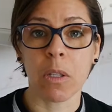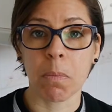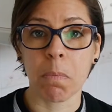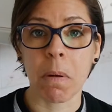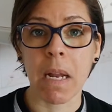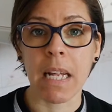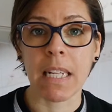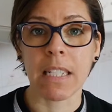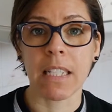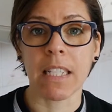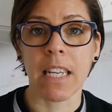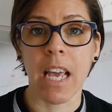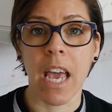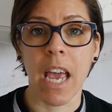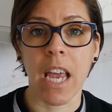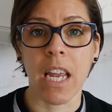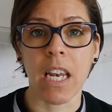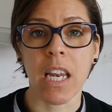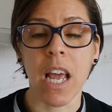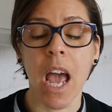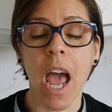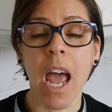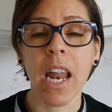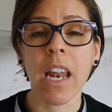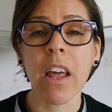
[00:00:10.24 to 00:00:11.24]

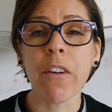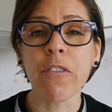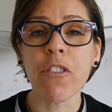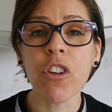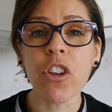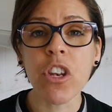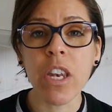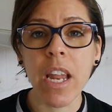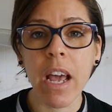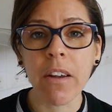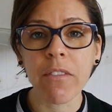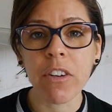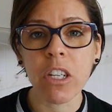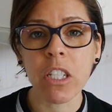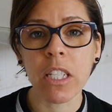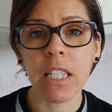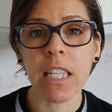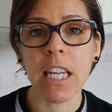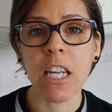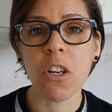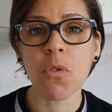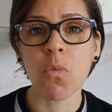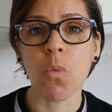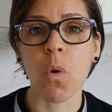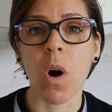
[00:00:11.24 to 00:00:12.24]
plantain, and if you've never seen